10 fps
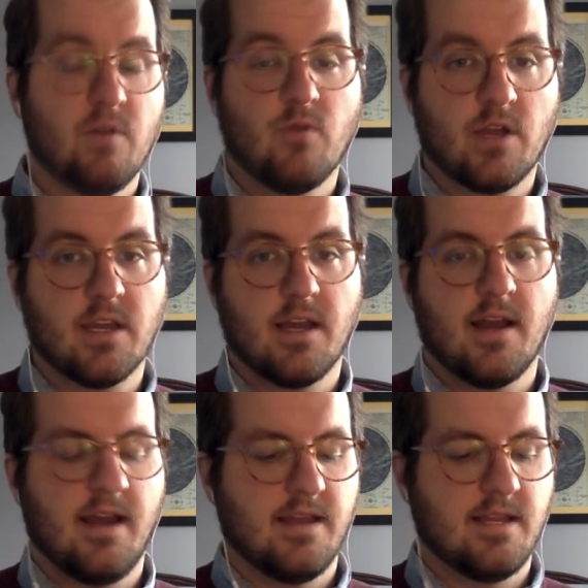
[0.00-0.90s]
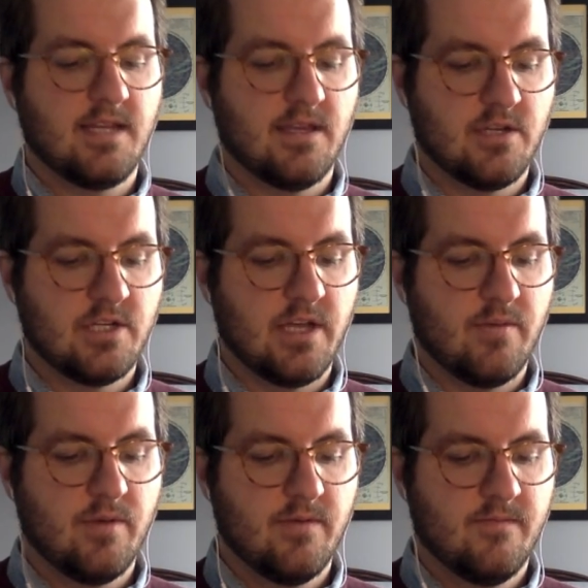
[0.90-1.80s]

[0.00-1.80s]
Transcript: been working on it at the dealership.